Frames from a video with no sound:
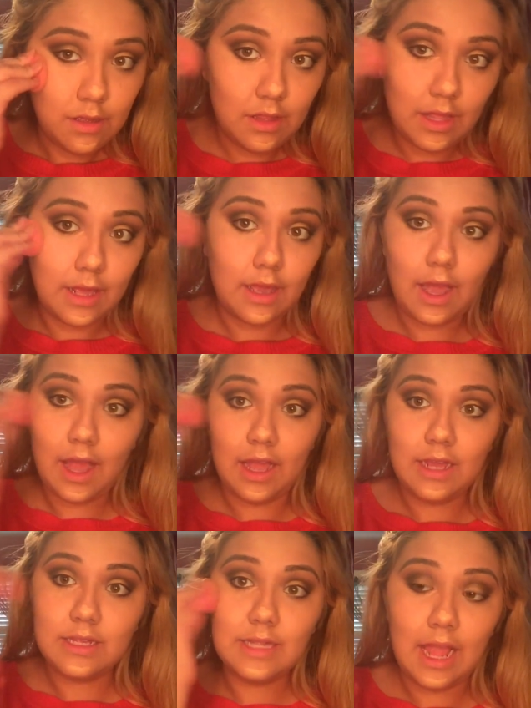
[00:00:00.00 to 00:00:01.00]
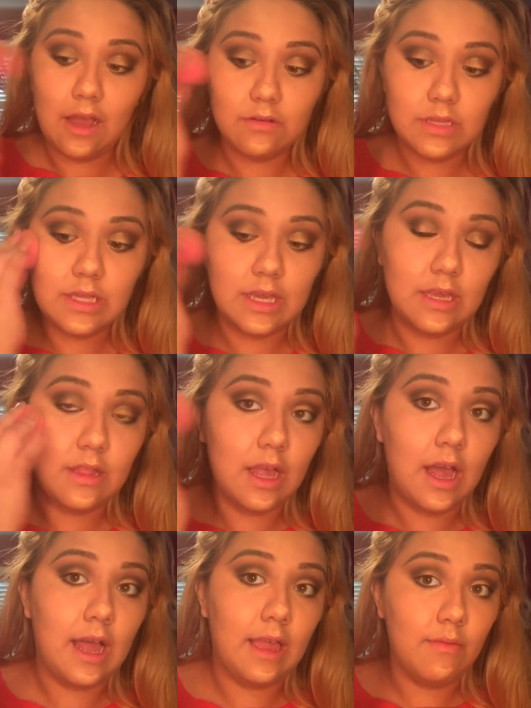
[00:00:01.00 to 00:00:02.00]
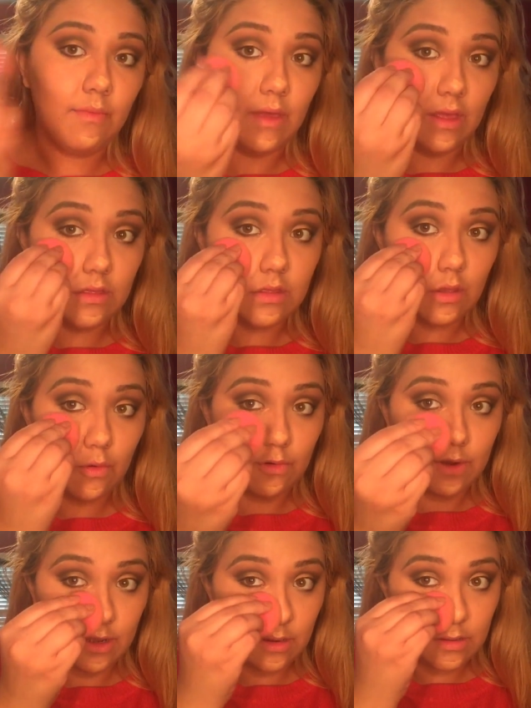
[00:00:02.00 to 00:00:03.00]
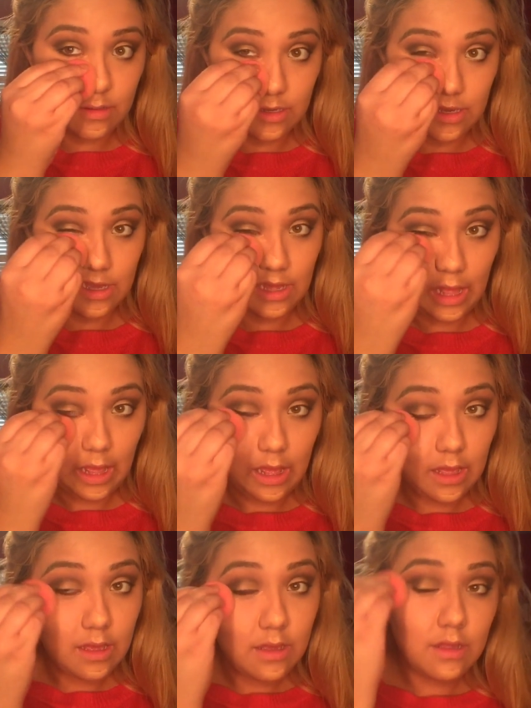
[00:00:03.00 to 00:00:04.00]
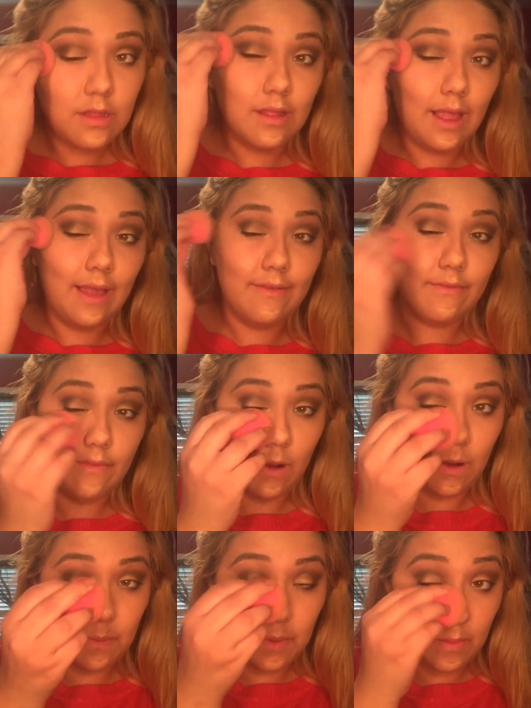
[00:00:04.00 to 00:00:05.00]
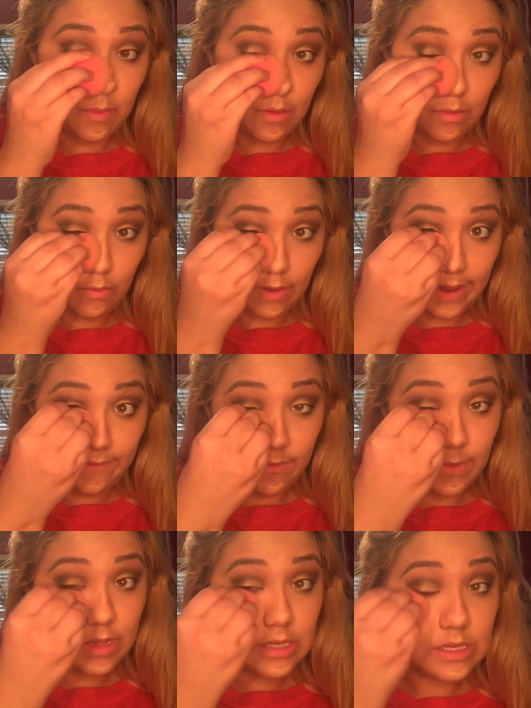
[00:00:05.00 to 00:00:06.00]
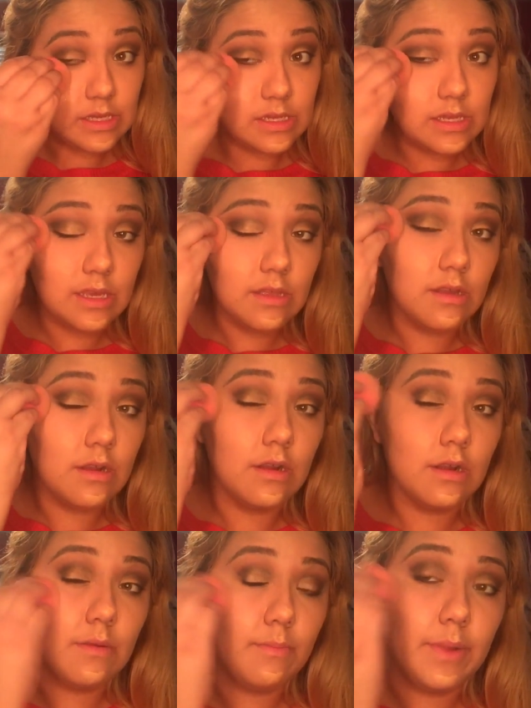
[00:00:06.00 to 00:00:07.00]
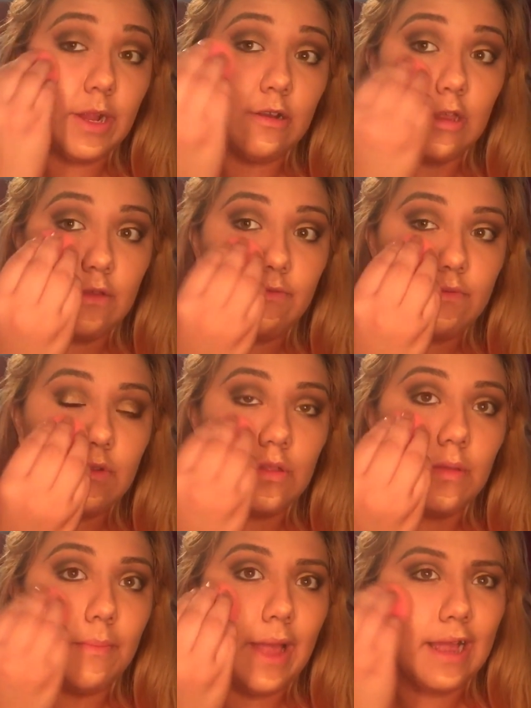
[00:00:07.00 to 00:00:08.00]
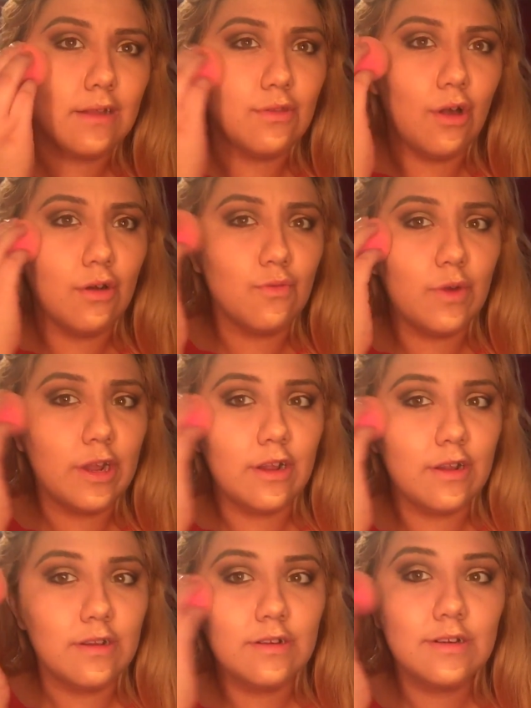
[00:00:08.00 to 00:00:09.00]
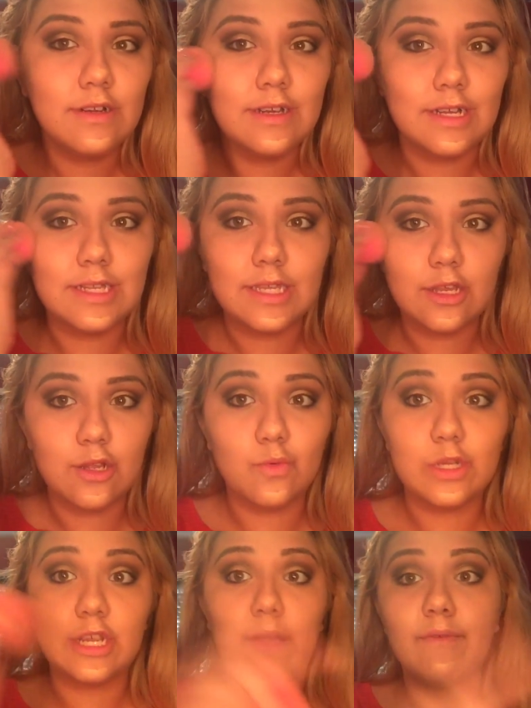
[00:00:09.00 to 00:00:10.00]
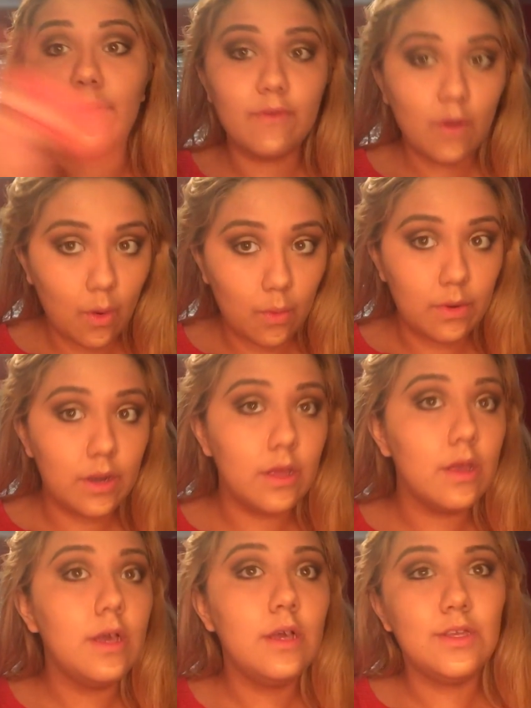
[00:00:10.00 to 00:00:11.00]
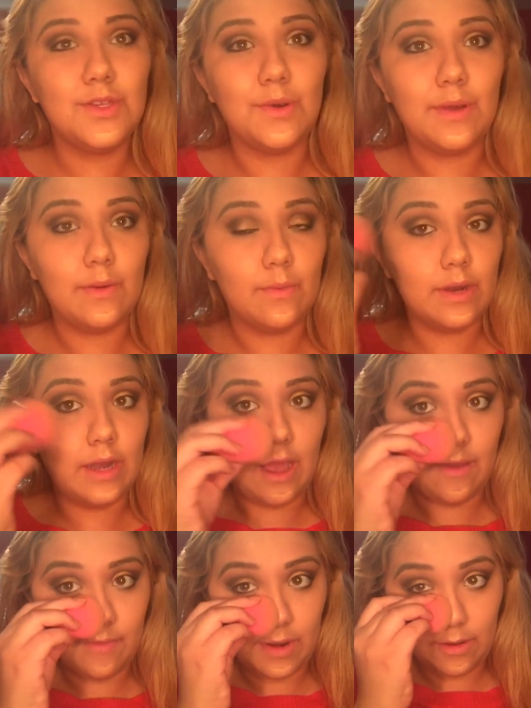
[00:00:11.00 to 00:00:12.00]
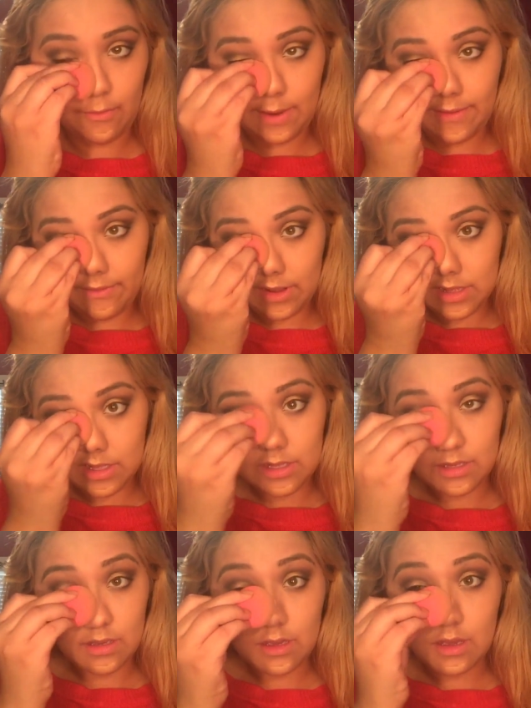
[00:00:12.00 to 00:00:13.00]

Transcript: Like, I now see the hype is real. I've heard people rave about this concealer compared it to the MAC Longwear concealer, which I've never owned, so I wouldn't have any reference